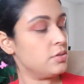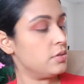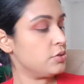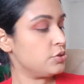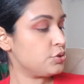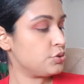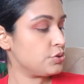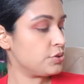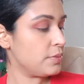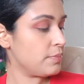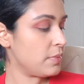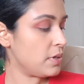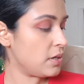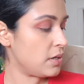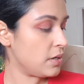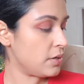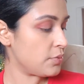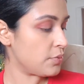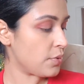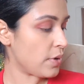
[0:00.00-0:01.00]

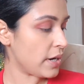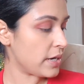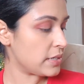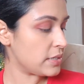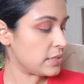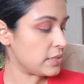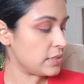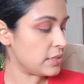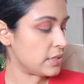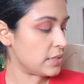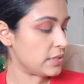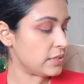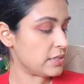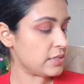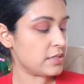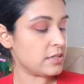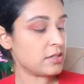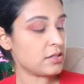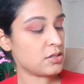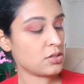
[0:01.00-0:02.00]
shimmer right here.
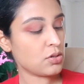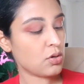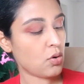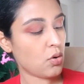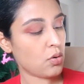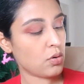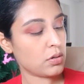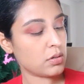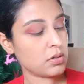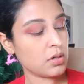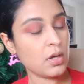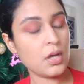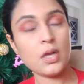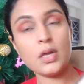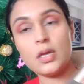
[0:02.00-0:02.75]
This is called